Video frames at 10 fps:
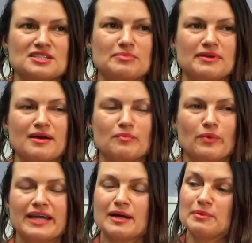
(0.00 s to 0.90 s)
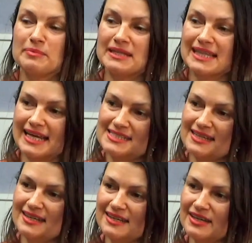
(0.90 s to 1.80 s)
get to wake up a bit
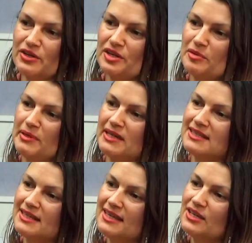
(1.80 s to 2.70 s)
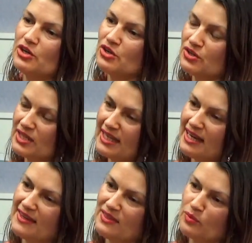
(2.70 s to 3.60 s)
later and go to bed
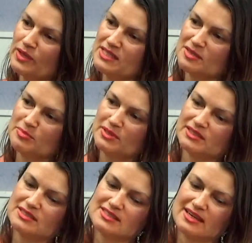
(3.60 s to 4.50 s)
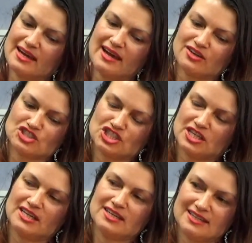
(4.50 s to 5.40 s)
earlier in the winter because our
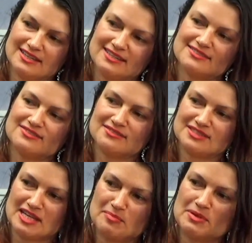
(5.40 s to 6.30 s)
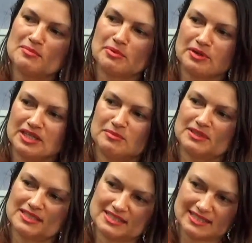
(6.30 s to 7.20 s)
chi is deep in the body
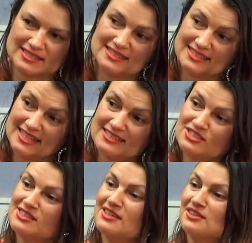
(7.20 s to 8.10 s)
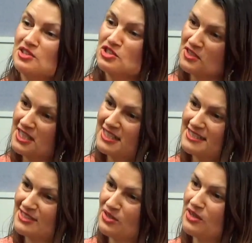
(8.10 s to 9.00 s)
because that's the season, just like the
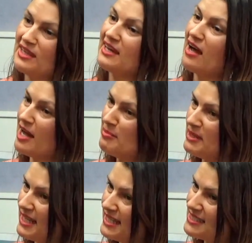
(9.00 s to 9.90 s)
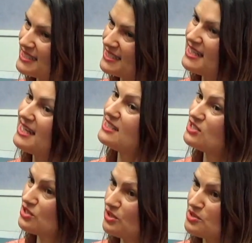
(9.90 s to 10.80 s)
trees, they hibernate
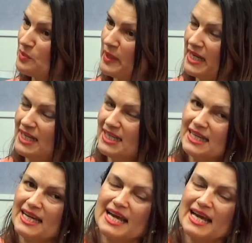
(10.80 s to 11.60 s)
and so do we.